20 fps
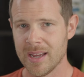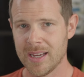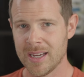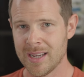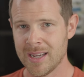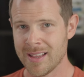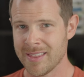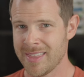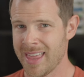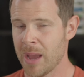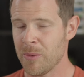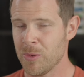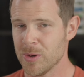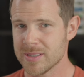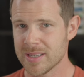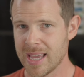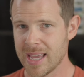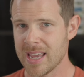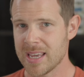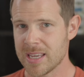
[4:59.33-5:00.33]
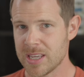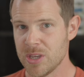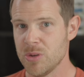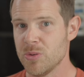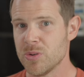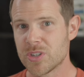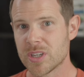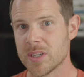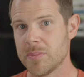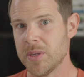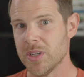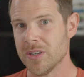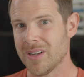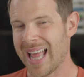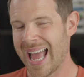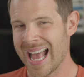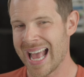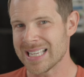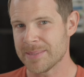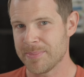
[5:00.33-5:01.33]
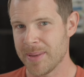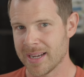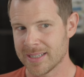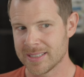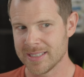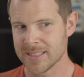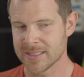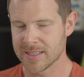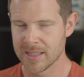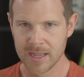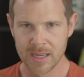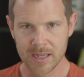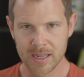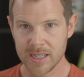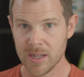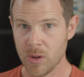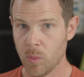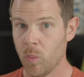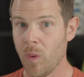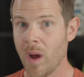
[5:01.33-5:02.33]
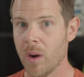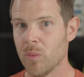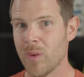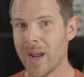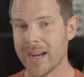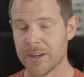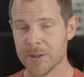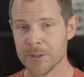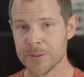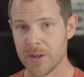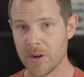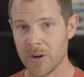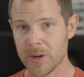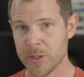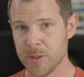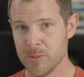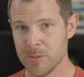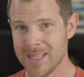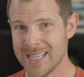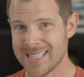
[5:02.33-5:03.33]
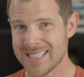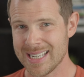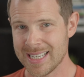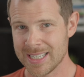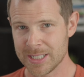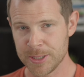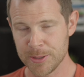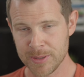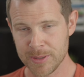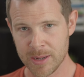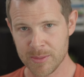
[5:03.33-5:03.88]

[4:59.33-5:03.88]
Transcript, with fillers: uh, that was a huge communal aspect is, you know, what records are you listening to?